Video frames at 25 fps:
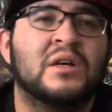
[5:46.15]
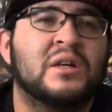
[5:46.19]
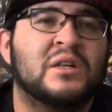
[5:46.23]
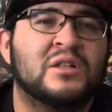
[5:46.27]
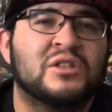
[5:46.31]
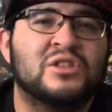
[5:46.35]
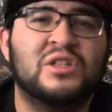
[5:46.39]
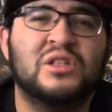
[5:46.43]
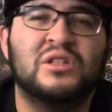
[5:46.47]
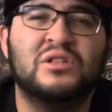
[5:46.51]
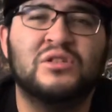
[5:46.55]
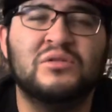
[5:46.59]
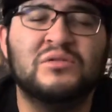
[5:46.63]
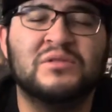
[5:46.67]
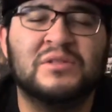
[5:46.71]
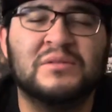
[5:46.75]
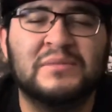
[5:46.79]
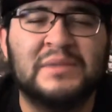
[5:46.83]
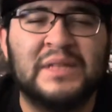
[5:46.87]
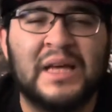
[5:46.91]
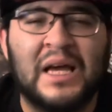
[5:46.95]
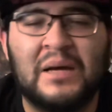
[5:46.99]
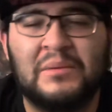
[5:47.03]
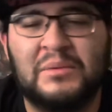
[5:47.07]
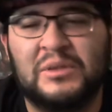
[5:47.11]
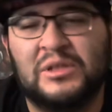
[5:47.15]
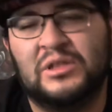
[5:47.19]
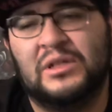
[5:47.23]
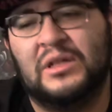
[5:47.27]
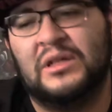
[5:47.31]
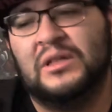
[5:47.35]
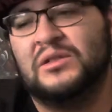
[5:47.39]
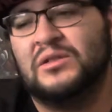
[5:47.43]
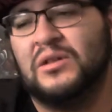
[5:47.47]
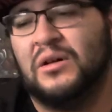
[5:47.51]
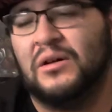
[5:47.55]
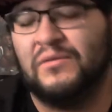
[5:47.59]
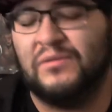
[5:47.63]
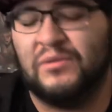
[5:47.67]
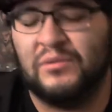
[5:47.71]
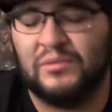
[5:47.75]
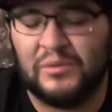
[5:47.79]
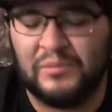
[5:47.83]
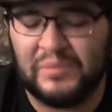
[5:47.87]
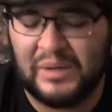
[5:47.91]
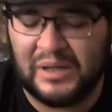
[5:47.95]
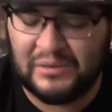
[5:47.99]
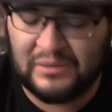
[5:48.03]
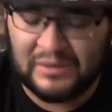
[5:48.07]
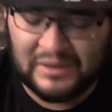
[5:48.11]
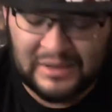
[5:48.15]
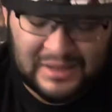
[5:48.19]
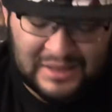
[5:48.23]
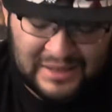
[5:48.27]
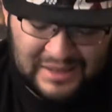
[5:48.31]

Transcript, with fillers: she could do some damage against all for one. But